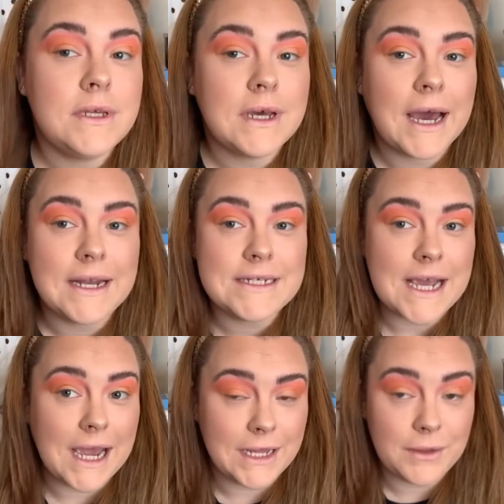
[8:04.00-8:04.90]
And
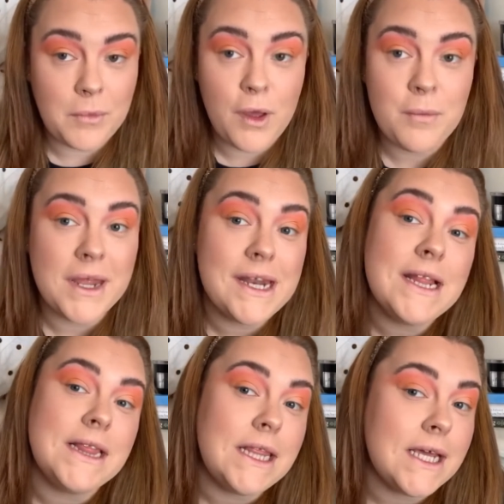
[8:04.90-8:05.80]
at the moment,
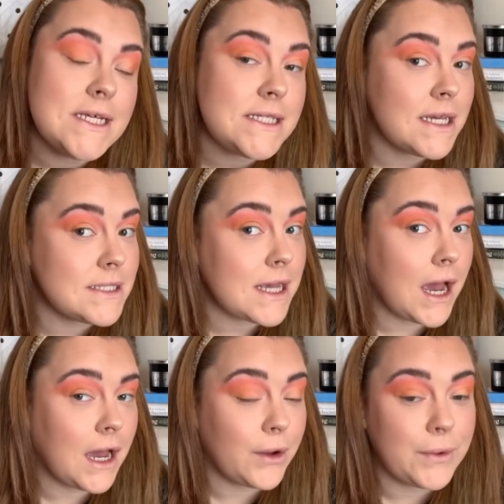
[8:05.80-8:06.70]
this is
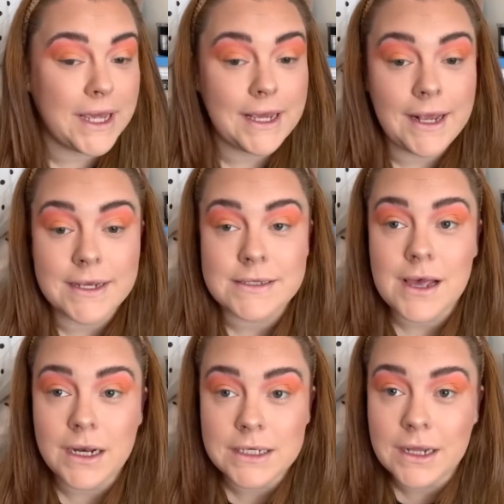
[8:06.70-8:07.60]
how it is
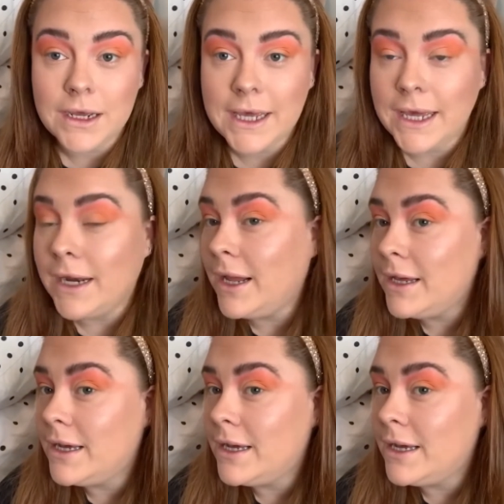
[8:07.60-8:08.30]
looking.